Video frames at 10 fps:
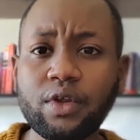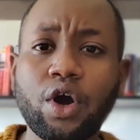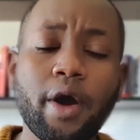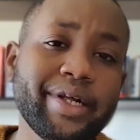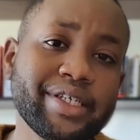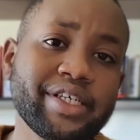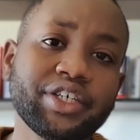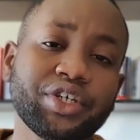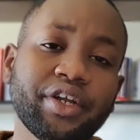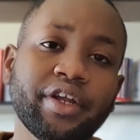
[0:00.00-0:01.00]
comment
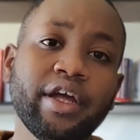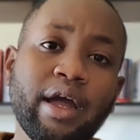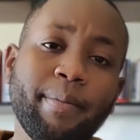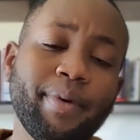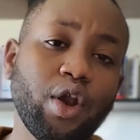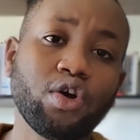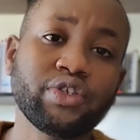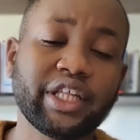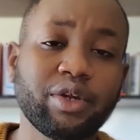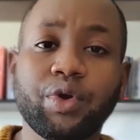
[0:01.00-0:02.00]
section below
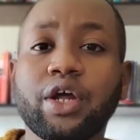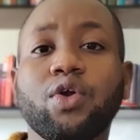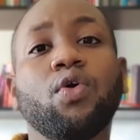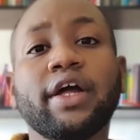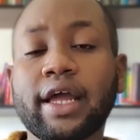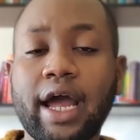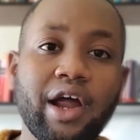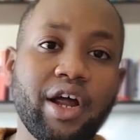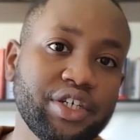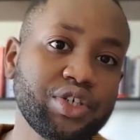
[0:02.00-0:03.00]
so that we can all
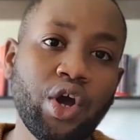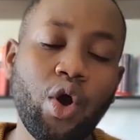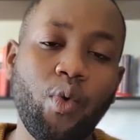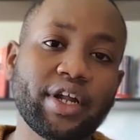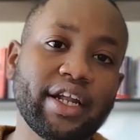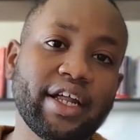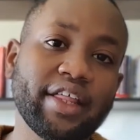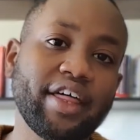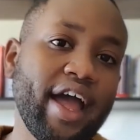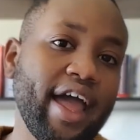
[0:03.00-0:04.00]
encourage one
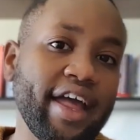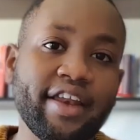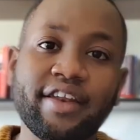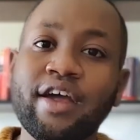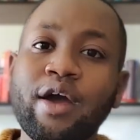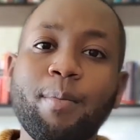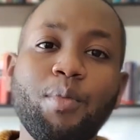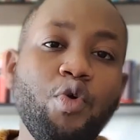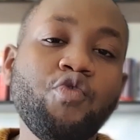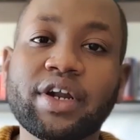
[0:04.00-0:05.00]
another and
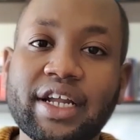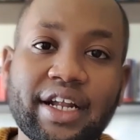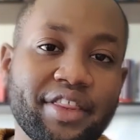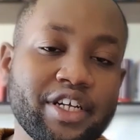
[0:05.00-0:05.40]
move one another,